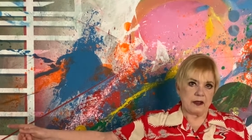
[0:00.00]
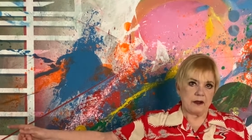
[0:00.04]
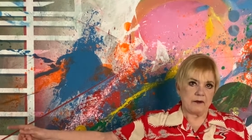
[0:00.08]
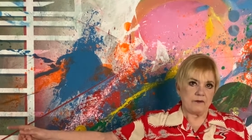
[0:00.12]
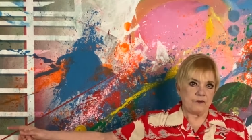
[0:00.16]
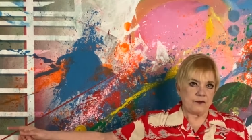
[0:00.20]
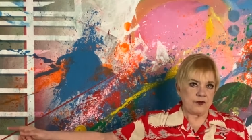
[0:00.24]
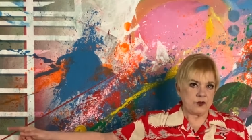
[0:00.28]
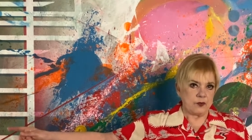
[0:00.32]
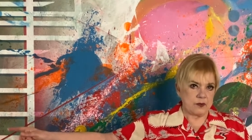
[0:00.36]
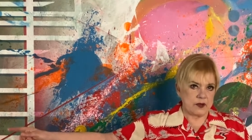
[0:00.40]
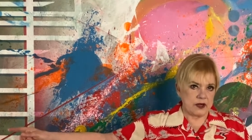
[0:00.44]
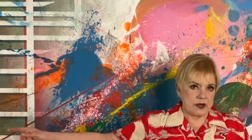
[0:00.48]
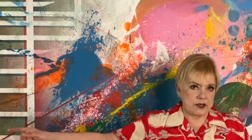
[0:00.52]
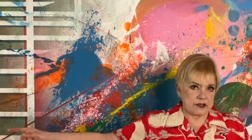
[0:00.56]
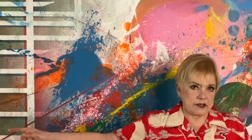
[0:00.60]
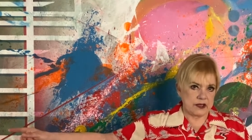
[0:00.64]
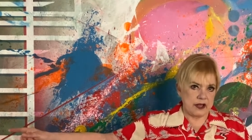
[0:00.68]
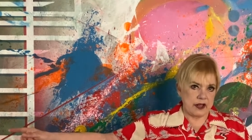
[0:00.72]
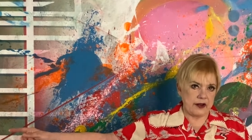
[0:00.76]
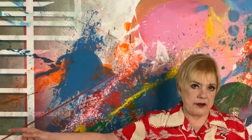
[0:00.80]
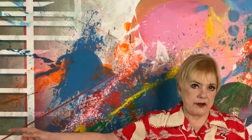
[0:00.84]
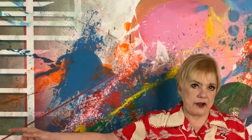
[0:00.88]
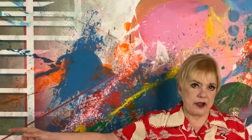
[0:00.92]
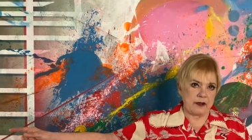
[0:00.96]
A few minutes
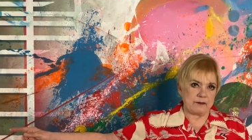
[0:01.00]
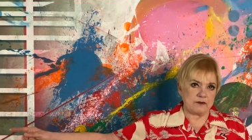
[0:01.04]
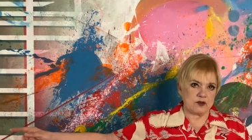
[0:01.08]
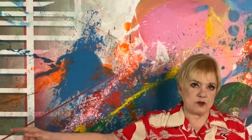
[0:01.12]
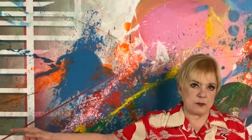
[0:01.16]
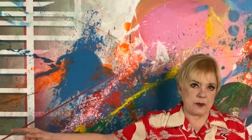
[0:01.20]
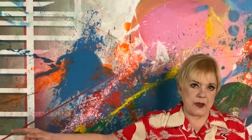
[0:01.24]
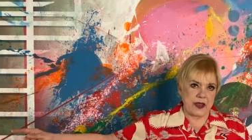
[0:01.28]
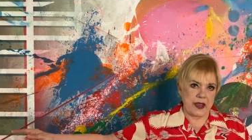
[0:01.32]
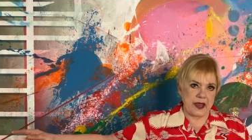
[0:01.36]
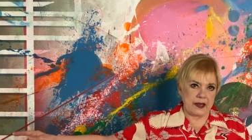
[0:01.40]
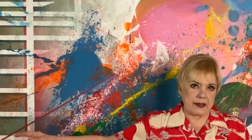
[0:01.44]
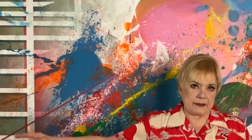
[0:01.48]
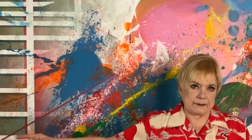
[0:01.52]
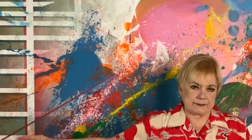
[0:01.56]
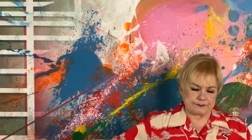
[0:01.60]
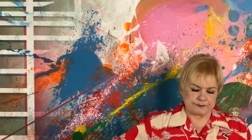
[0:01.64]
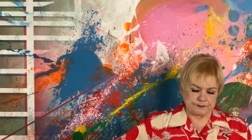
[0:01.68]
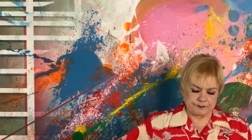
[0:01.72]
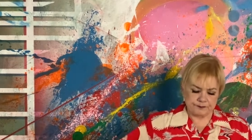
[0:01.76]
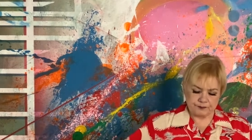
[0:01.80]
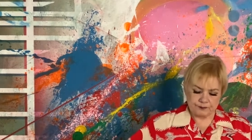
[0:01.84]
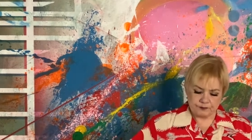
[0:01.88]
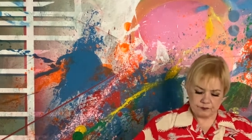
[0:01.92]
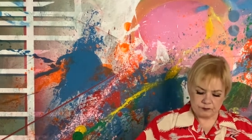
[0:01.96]
later, comes back
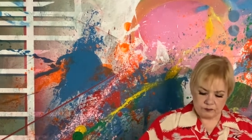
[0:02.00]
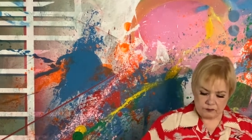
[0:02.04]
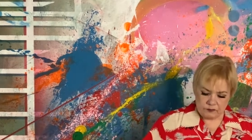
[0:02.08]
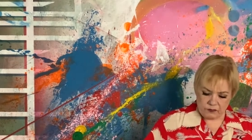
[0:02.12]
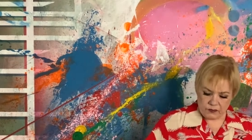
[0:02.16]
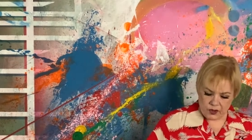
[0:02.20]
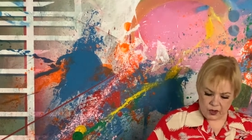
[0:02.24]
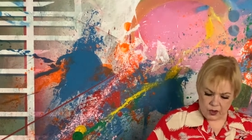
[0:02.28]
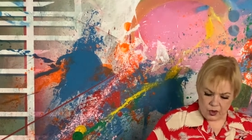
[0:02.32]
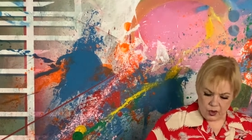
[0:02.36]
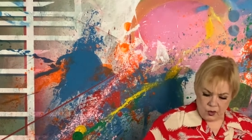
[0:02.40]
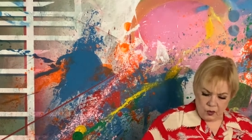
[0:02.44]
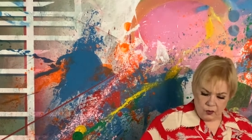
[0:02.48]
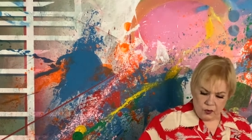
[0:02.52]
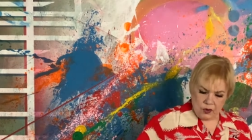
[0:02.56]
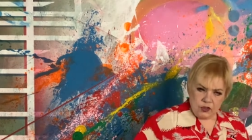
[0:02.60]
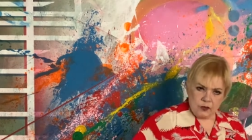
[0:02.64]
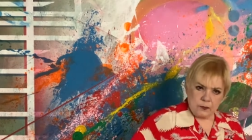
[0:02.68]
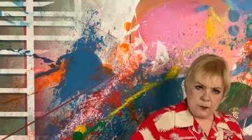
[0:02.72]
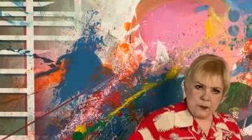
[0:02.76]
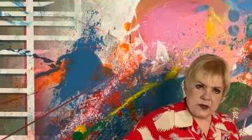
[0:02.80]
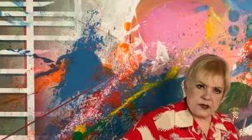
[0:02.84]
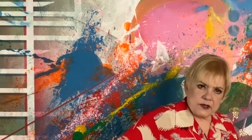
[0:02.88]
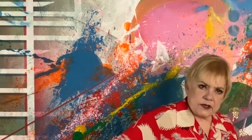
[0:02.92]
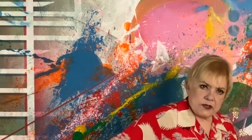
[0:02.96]
with a
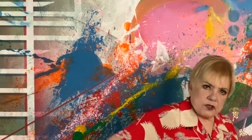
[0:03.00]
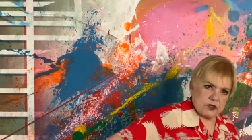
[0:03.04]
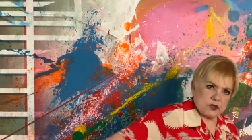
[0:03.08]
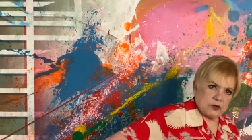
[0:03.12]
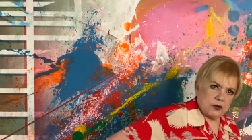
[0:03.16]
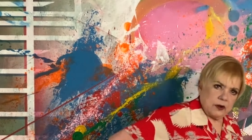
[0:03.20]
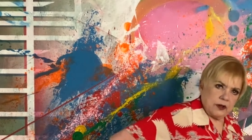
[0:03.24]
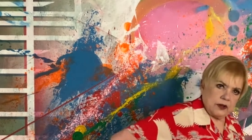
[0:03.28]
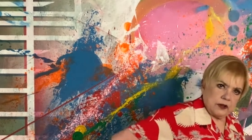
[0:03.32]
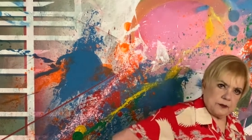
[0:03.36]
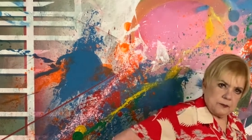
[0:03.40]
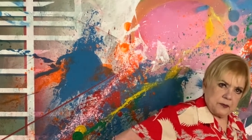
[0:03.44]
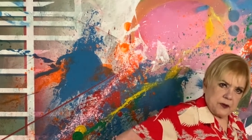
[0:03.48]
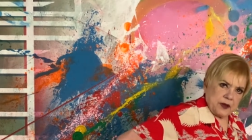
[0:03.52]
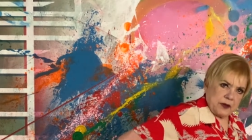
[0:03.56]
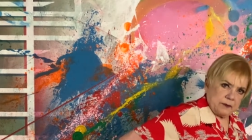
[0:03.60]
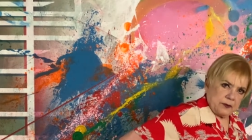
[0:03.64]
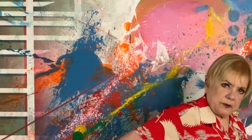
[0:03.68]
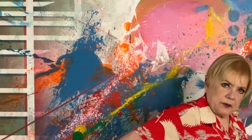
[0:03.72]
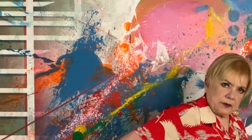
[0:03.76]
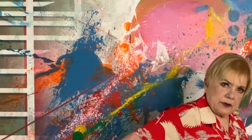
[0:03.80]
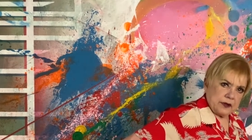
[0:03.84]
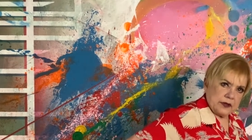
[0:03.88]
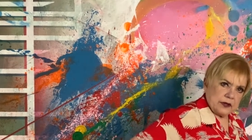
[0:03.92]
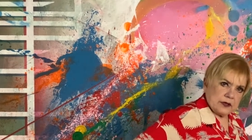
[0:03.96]
piece of toilet
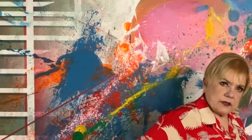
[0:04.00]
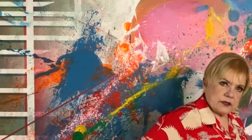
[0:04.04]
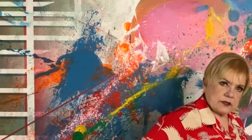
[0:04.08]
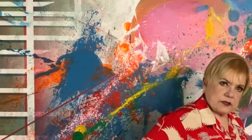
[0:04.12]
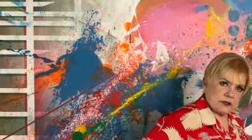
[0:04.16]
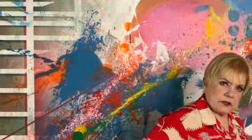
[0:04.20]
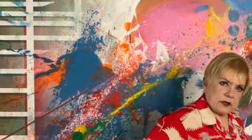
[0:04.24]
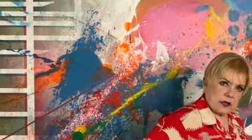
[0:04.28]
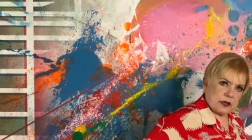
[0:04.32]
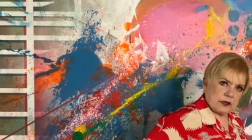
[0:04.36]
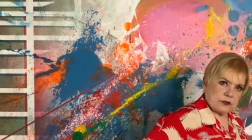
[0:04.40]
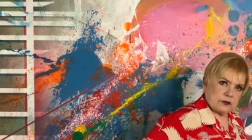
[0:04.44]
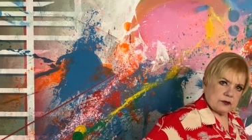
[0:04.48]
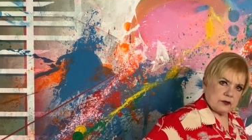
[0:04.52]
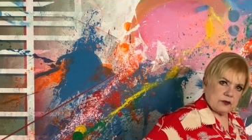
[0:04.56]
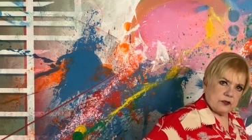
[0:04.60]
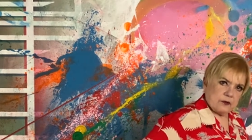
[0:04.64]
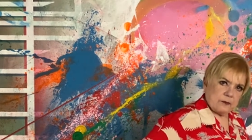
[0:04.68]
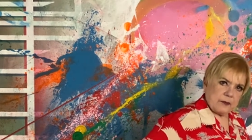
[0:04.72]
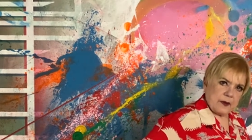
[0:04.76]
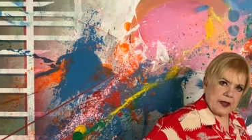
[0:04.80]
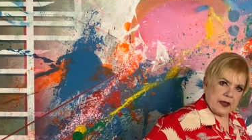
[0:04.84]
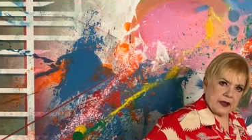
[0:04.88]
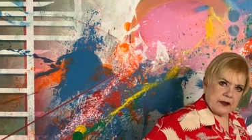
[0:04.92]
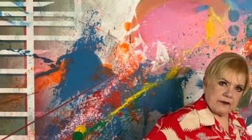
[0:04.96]
paper stuck to the
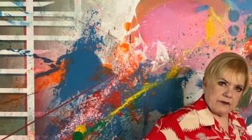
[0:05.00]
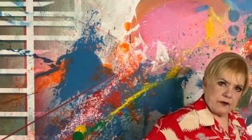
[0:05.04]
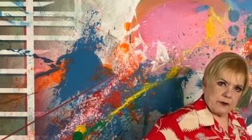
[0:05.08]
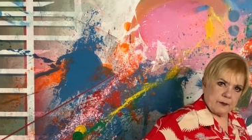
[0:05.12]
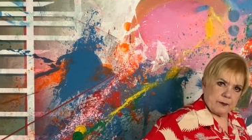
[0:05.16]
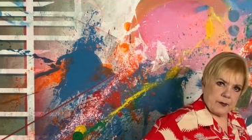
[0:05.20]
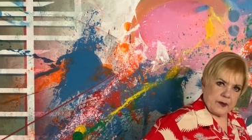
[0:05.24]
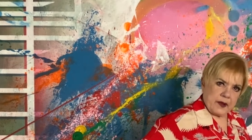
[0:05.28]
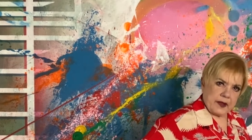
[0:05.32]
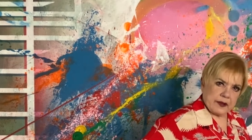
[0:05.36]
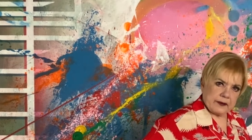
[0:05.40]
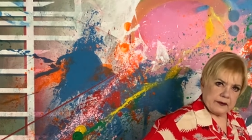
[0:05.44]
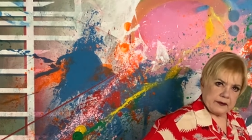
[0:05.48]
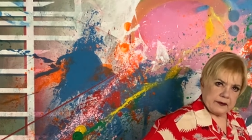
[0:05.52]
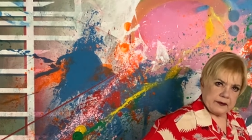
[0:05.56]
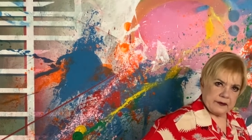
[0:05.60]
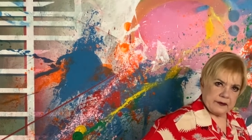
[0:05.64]
back of her butt.